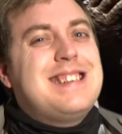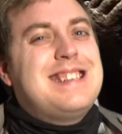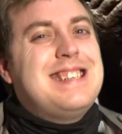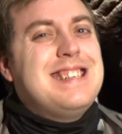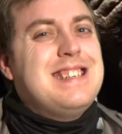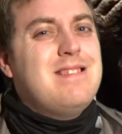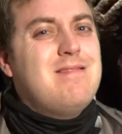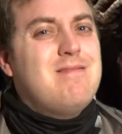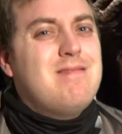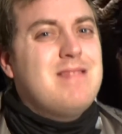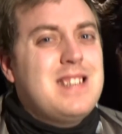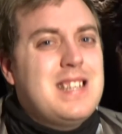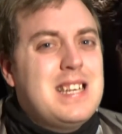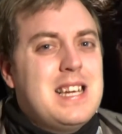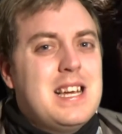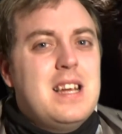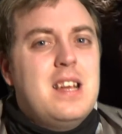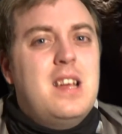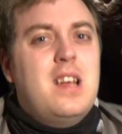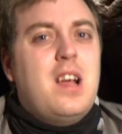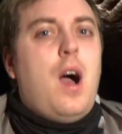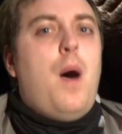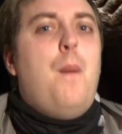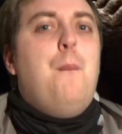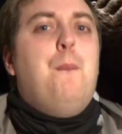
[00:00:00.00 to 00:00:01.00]
didn't really
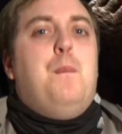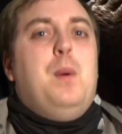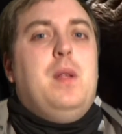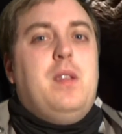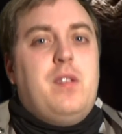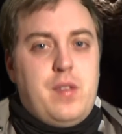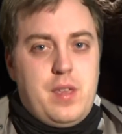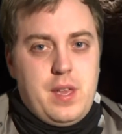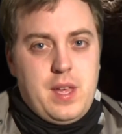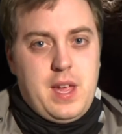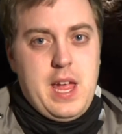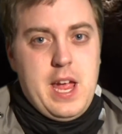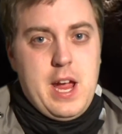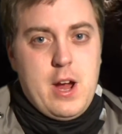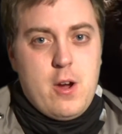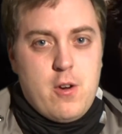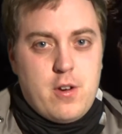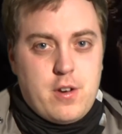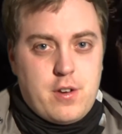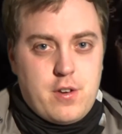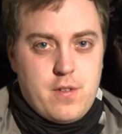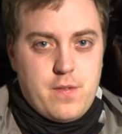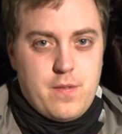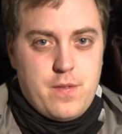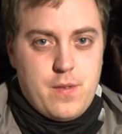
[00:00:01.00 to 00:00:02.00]
encompass the
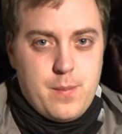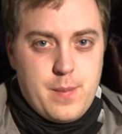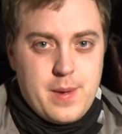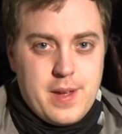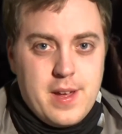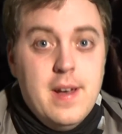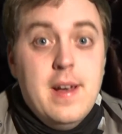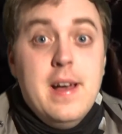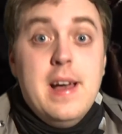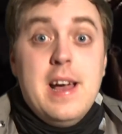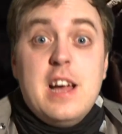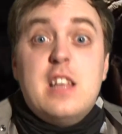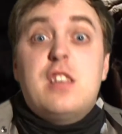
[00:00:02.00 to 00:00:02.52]
character for me.